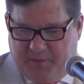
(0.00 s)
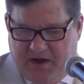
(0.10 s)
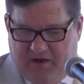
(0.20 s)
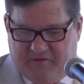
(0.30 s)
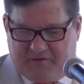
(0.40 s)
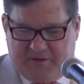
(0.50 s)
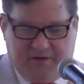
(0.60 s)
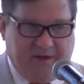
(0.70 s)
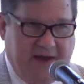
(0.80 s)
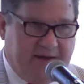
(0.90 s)
above,
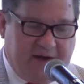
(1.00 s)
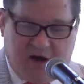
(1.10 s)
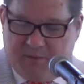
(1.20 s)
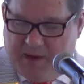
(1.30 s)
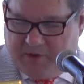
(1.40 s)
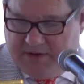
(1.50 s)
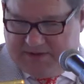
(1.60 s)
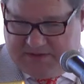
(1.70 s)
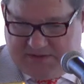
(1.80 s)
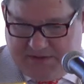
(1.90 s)
United Arab
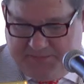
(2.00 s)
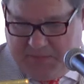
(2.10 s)
Emirates,